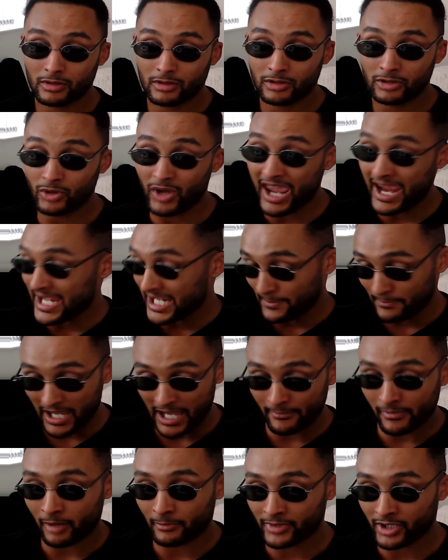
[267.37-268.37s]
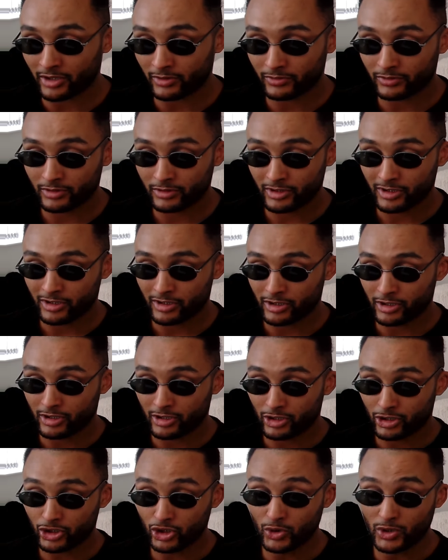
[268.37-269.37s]
Not any bear bum, no.
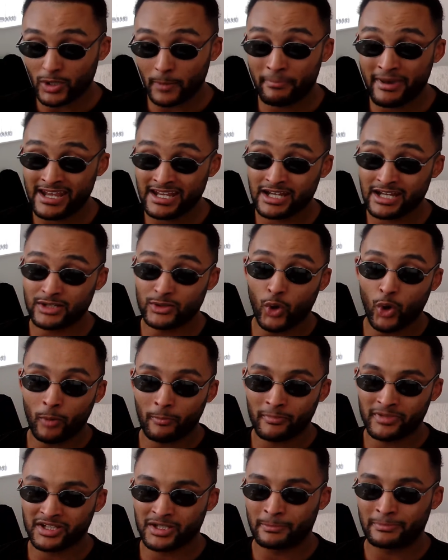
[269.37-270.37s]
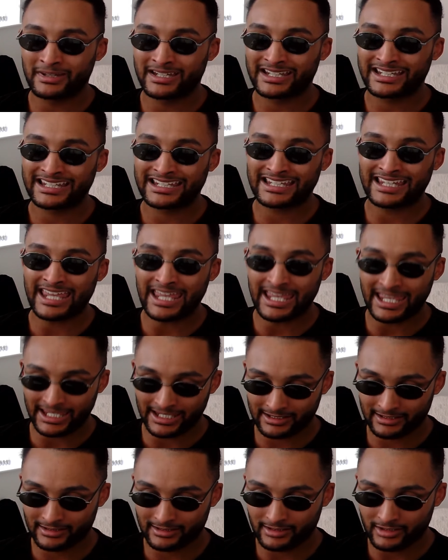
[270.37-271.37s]
You the Benidormian
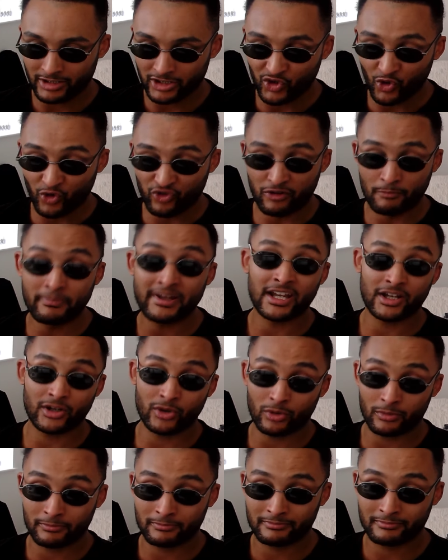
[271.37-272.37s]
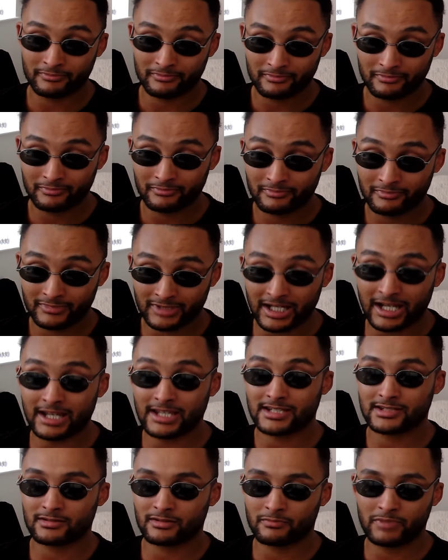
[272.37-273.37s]
king. You're from Benidorm. That
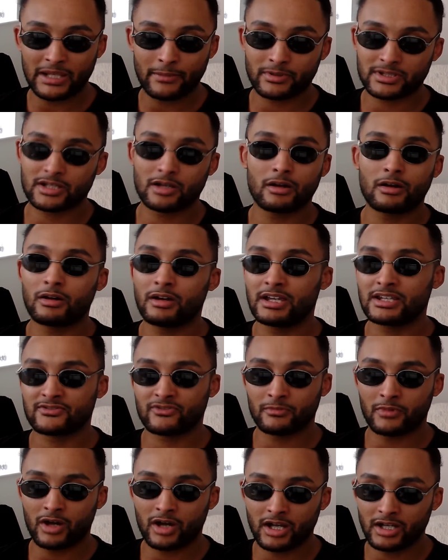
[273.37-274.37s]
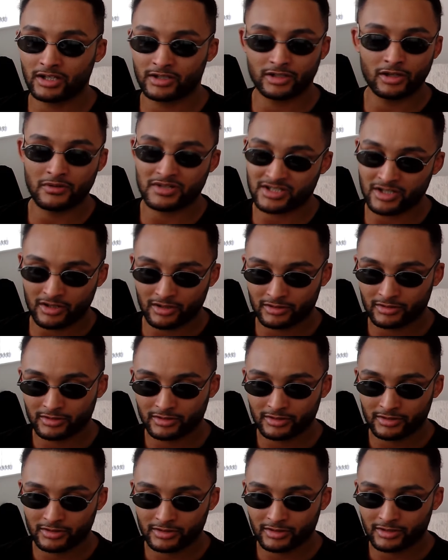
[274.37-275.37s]
is, people say, oh, he's from Ireland. No, he's not.
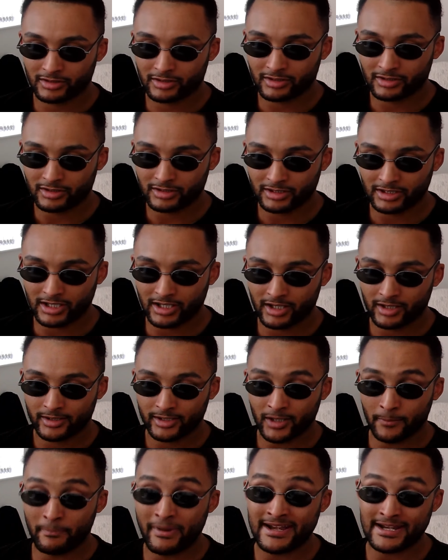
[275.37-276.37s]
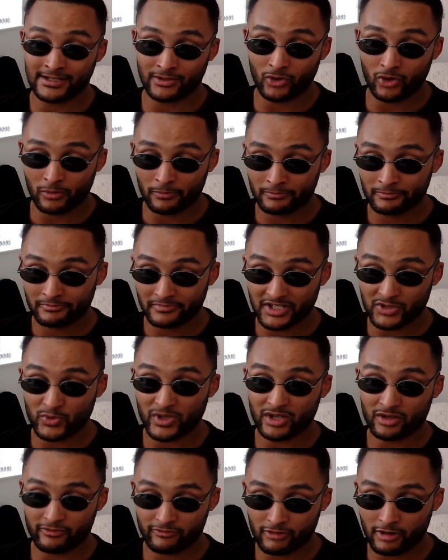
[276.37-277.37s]
Yeah, your Benidorm is where
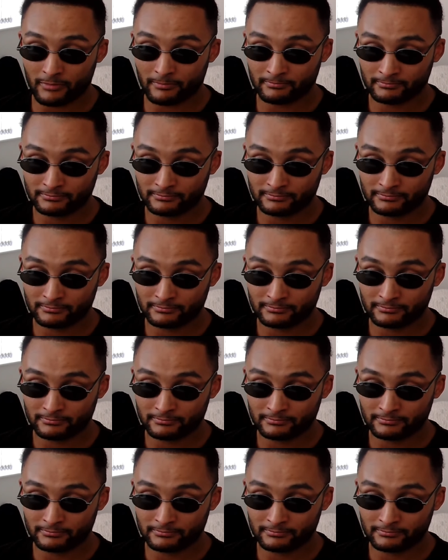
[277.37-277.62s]
you're from.